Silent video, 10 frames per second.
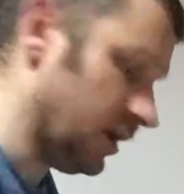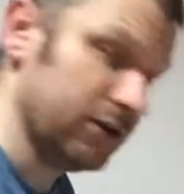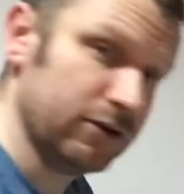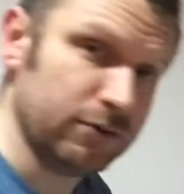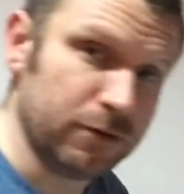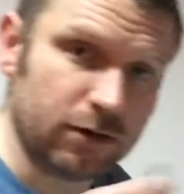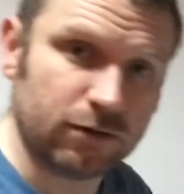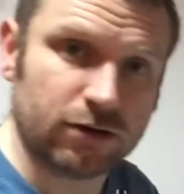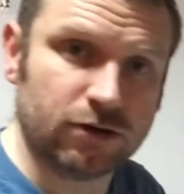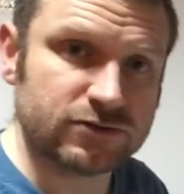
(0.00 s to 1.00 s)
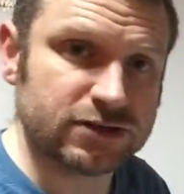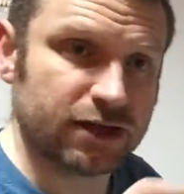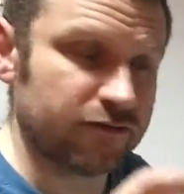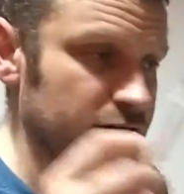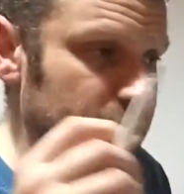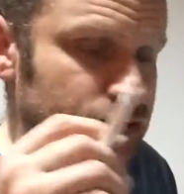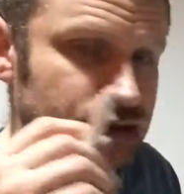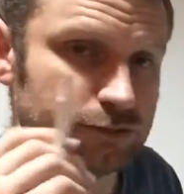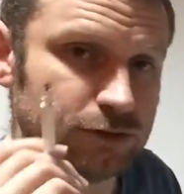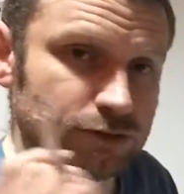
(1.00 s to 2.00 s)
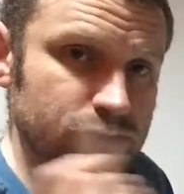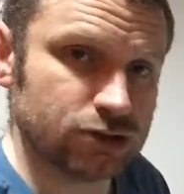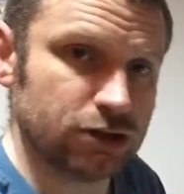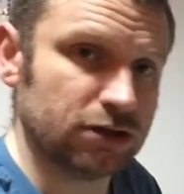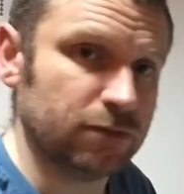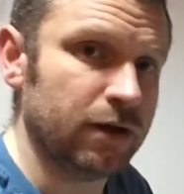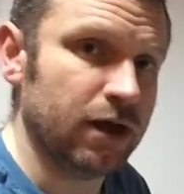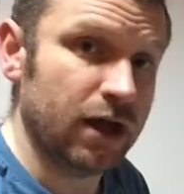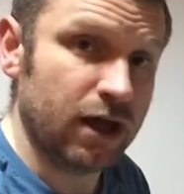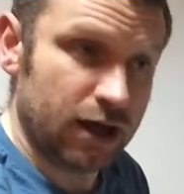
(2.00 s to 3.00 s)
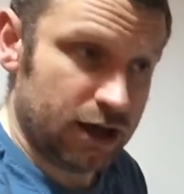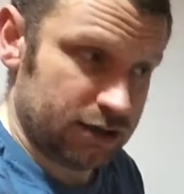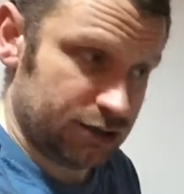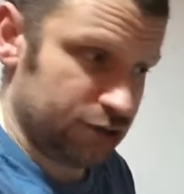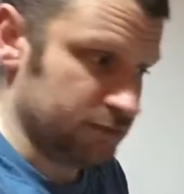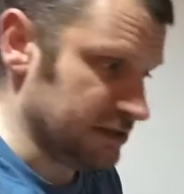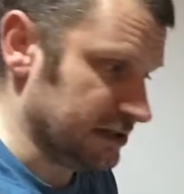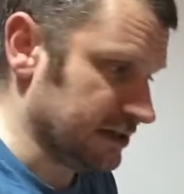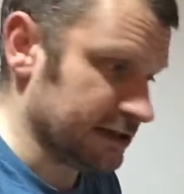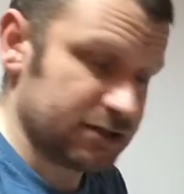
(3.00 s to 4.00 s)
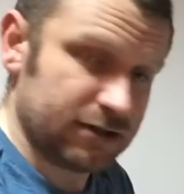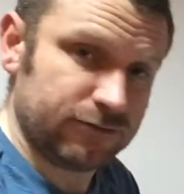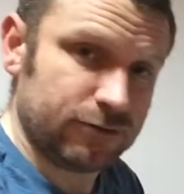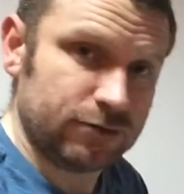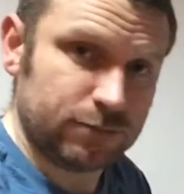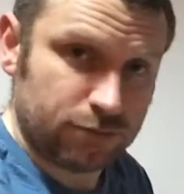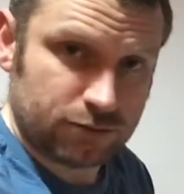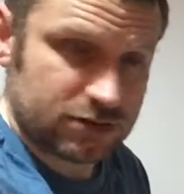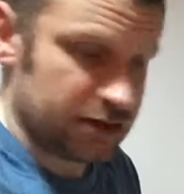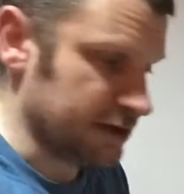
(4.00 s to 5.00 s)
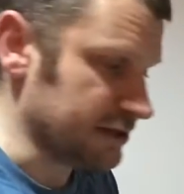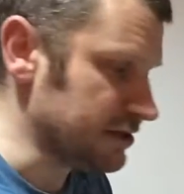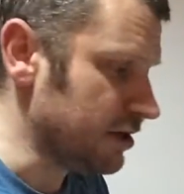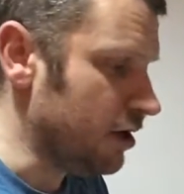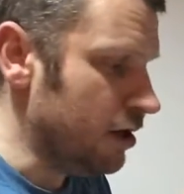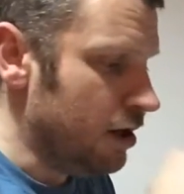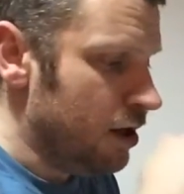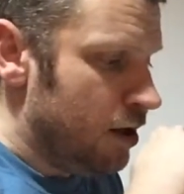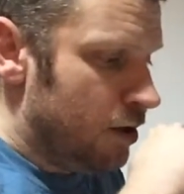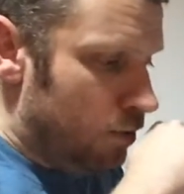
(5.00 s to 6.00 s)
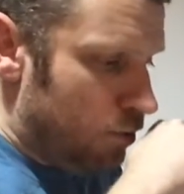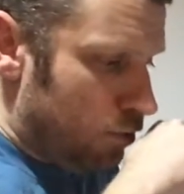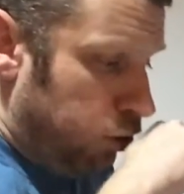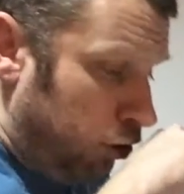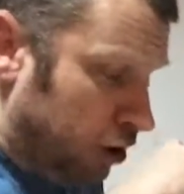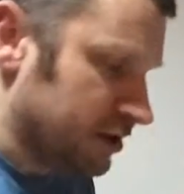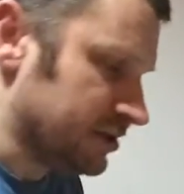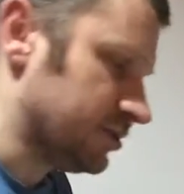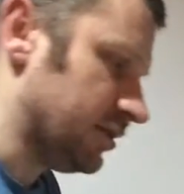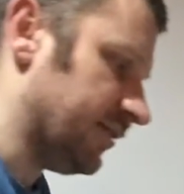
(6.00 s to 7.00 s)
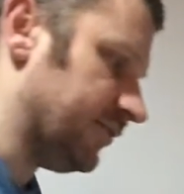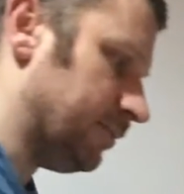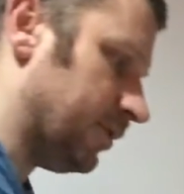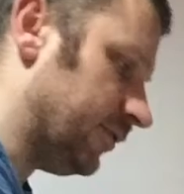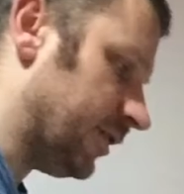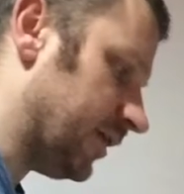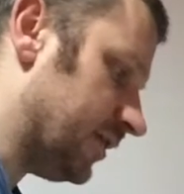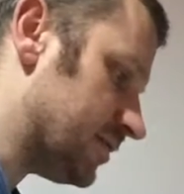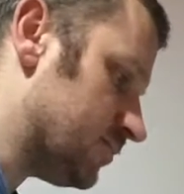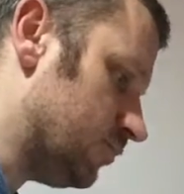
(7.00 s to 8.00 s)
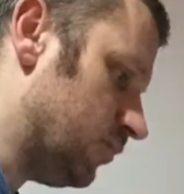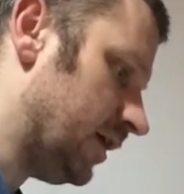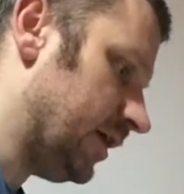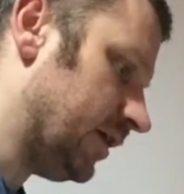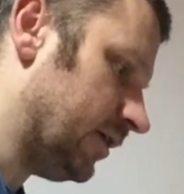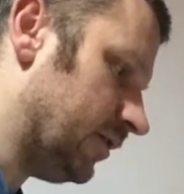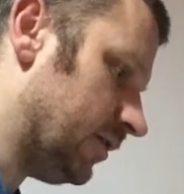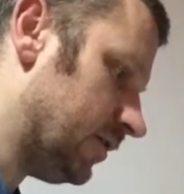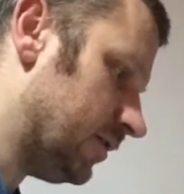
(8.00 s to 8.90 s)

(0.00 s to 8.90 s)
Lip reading: And on the Mk1 Golfs they have a little trim that runs along them. The trim's detached at the front, both sides. So I'll have to bond that in as well.